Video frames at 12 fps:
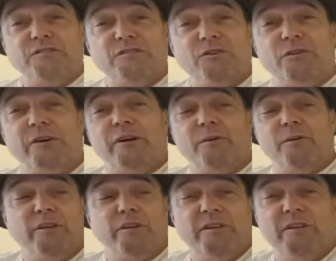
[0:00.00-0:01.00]
story
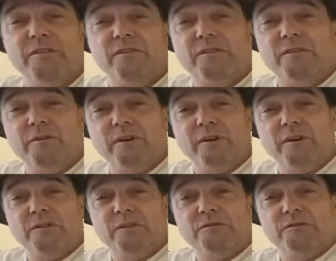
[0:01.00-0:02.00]
completely. Oh, look, we got
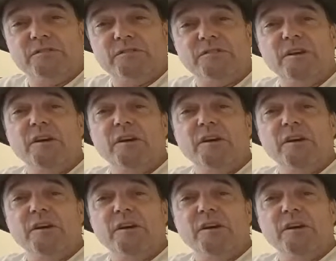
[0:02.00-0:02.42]
those things.